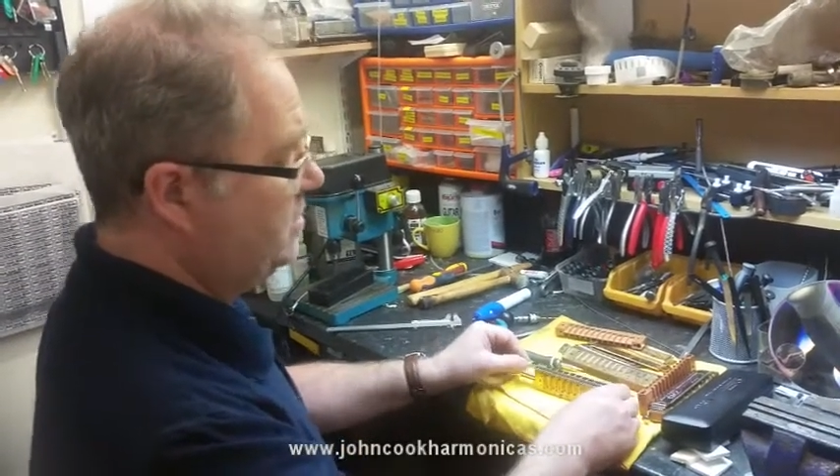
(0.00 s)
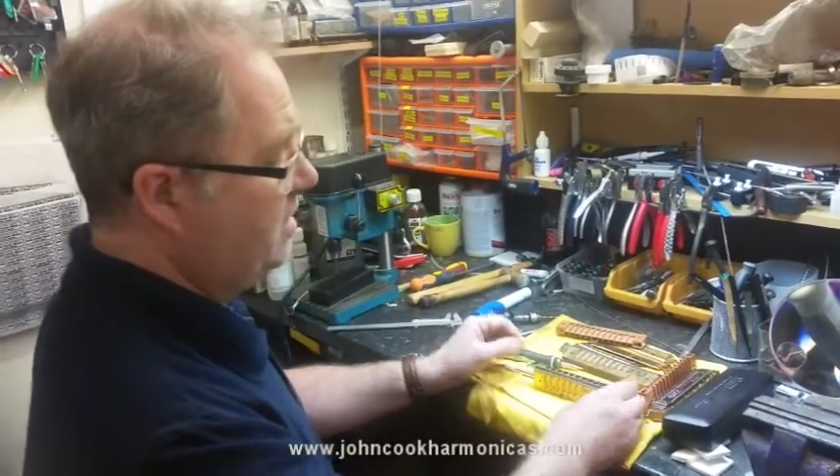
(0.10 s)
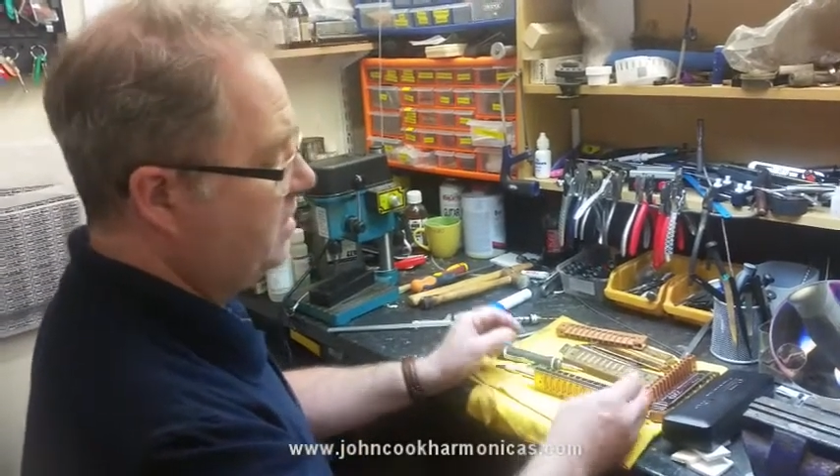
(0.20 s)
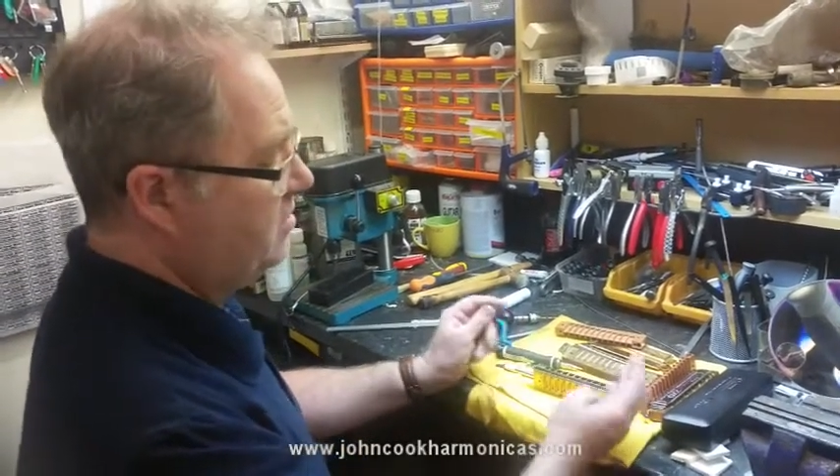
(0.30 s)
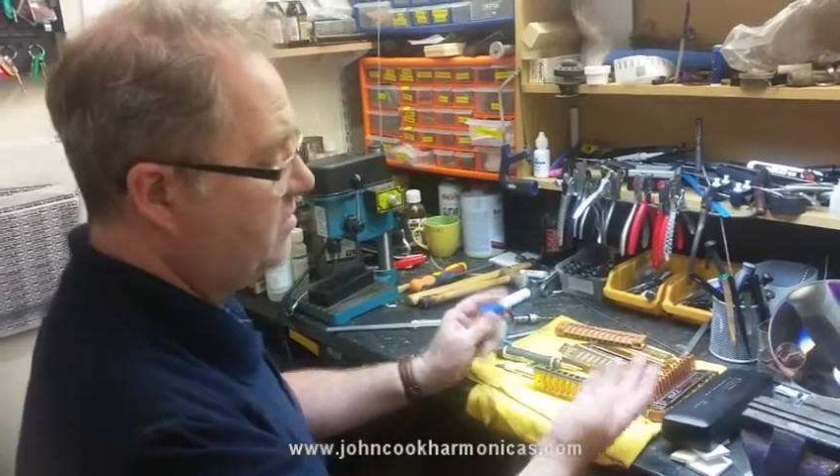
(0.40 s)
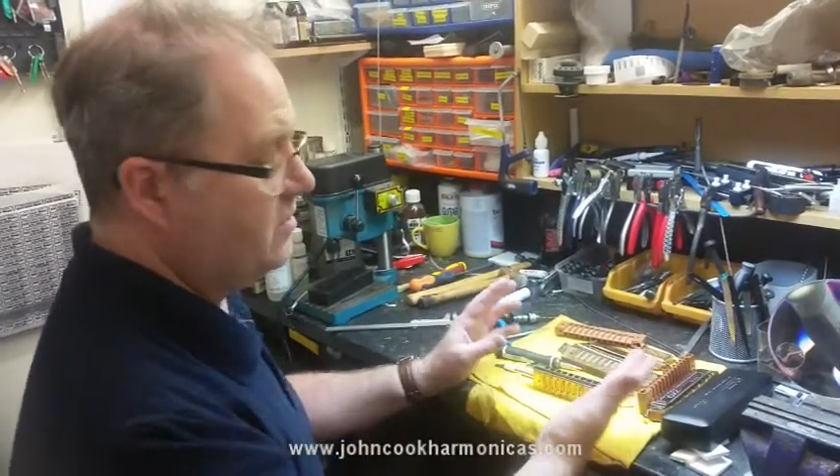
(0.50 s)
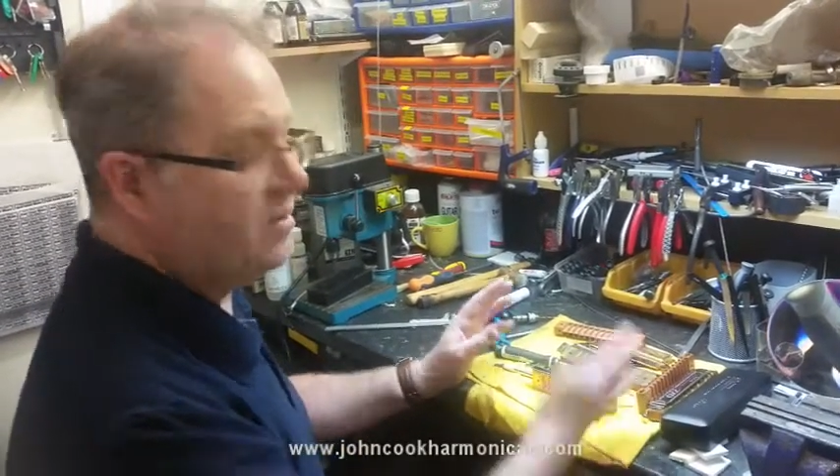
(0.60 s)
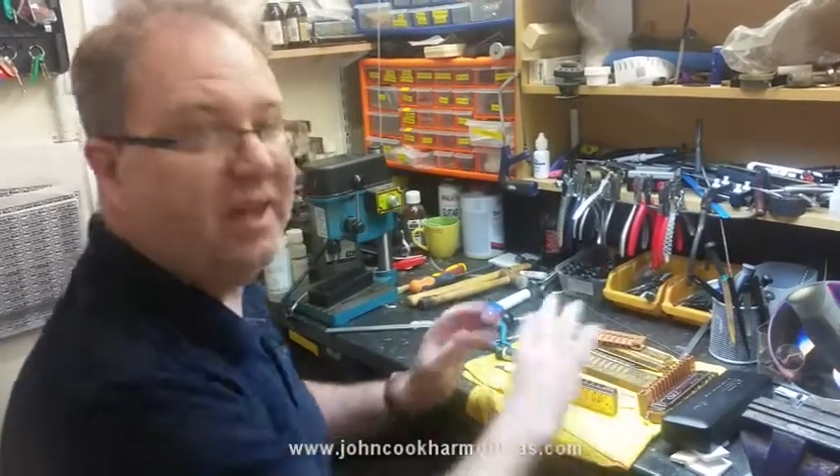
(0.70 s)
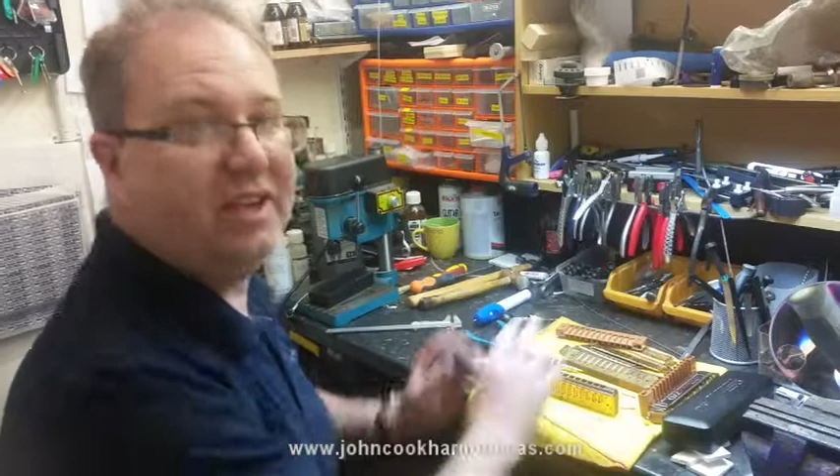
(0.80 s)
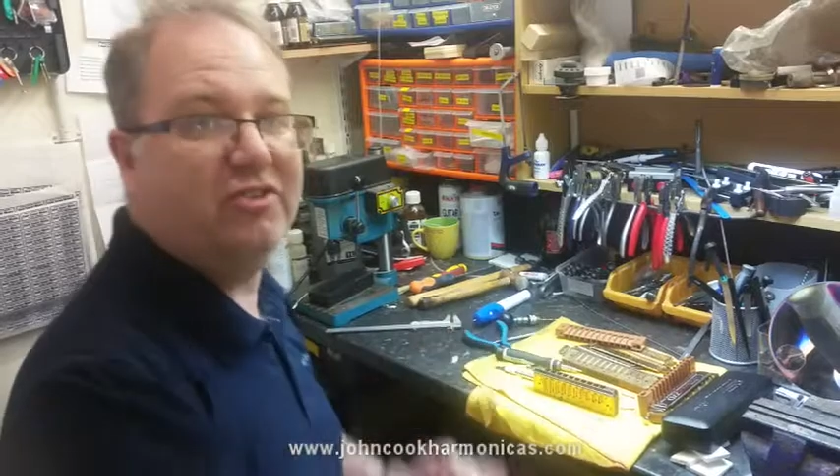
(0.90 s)
you're done.
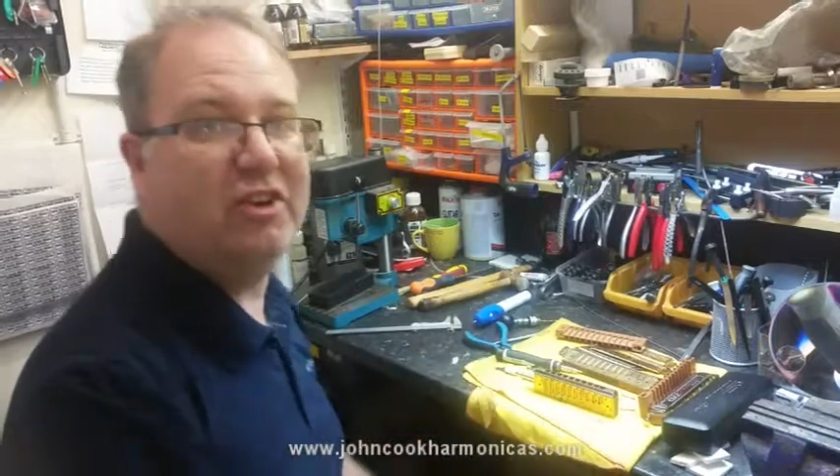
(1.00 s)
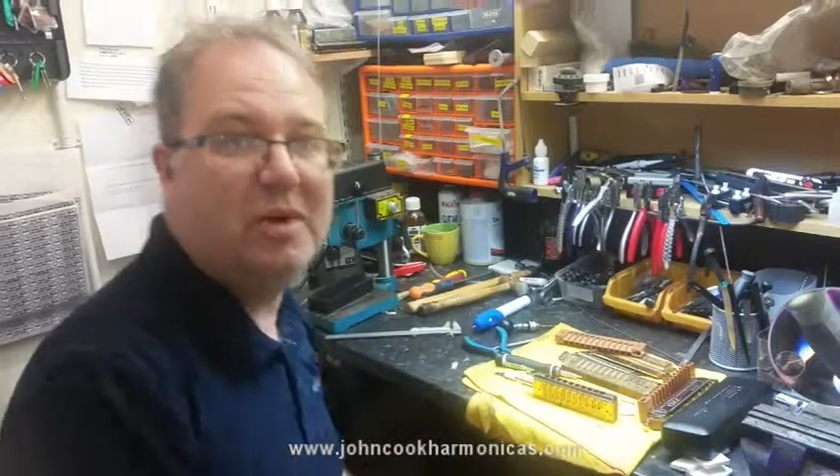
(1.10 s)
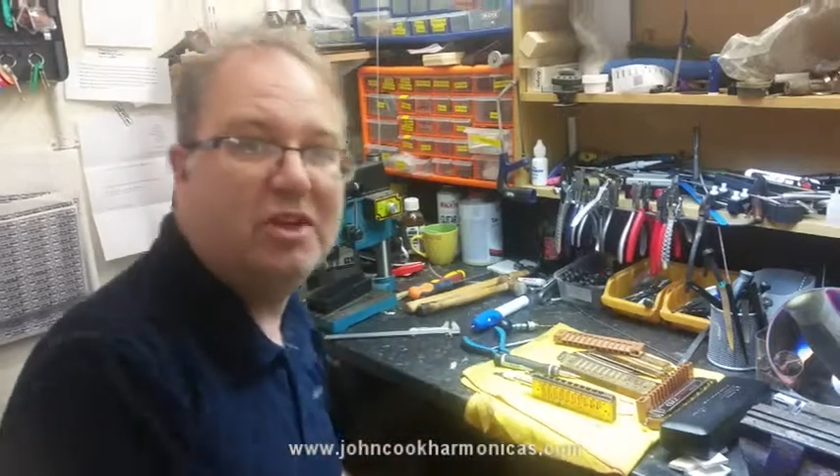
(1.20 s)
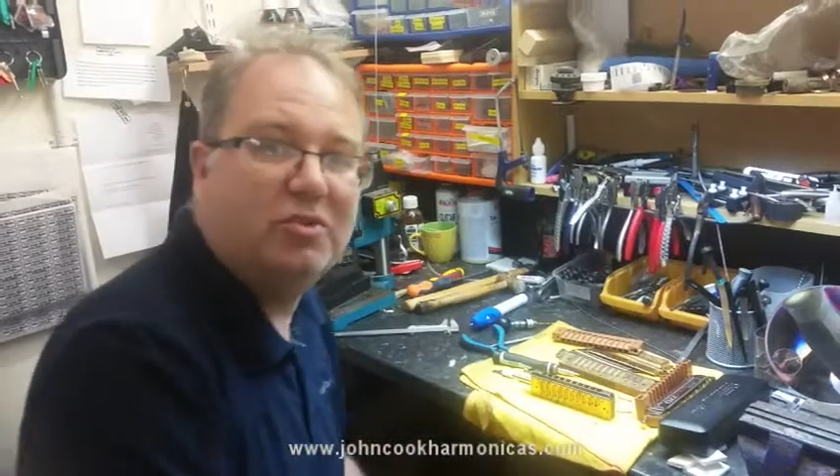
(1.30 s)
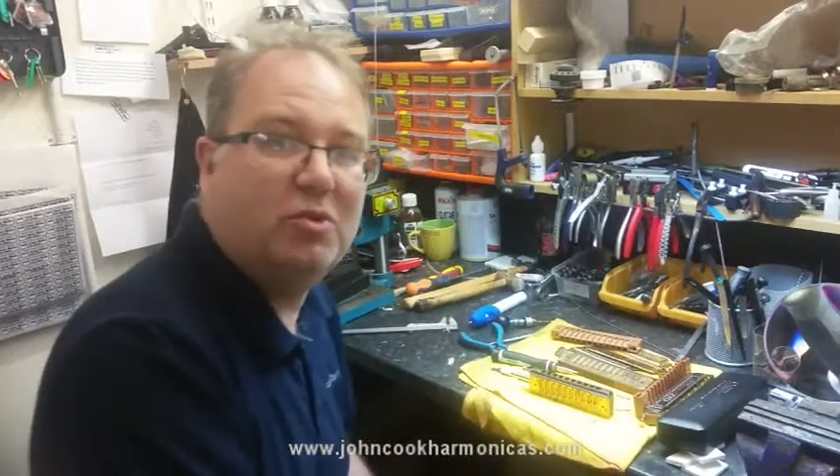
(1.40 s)
Thanks very much for